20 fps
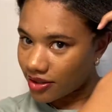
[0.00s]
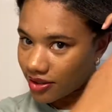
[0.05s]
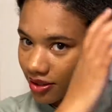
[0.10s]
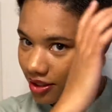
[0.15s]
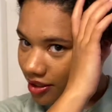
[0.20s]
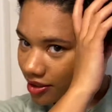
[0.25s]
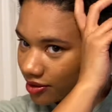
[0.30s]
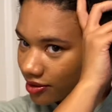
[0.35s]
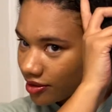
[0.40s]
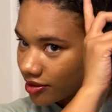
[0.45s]

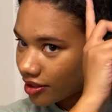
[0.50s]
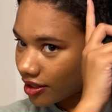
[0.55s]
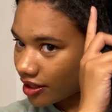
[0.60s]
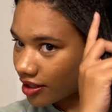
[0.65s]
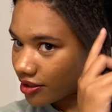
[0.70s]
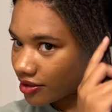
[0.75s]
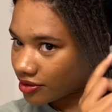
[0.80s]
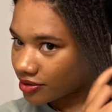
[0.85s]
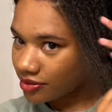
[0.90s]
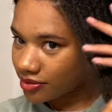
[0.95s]
Okay,
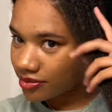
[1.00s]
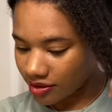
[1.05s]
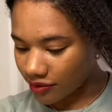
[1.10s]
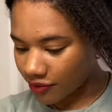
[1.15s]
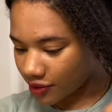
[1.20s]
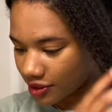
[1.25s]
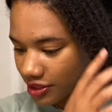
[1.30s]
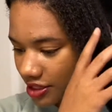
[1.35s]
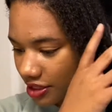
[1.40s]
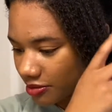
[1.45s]
now the
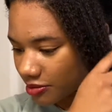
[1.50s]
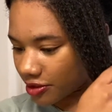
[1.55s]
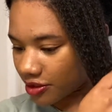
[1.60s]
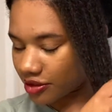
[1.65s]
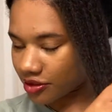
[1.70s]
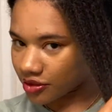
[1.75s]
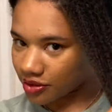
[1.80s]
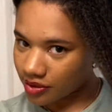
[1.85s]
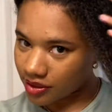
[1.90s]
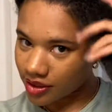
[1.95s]
first thing I'm gonna
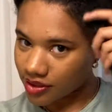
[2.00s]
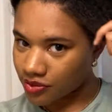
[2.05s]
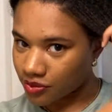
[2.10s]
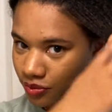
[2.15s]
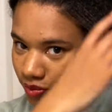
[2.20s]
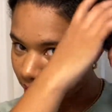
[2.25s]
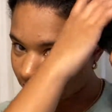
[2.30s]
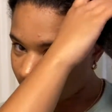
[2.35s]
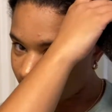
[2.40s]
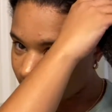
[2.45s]
do is
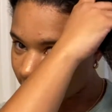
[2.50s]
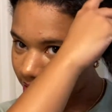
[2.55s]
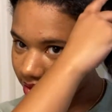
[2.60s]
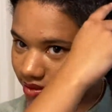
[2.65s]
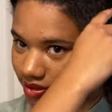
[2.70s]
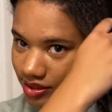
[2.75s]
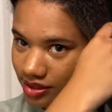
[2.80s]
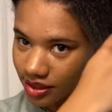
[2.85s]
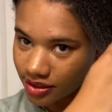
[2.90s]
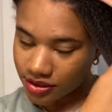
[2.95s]
wet the
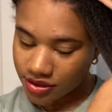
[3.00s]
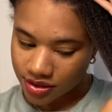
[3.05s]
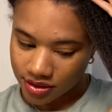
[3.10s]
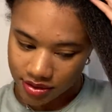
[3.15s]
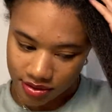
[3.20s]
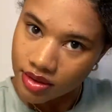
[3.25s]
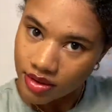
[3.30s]
section.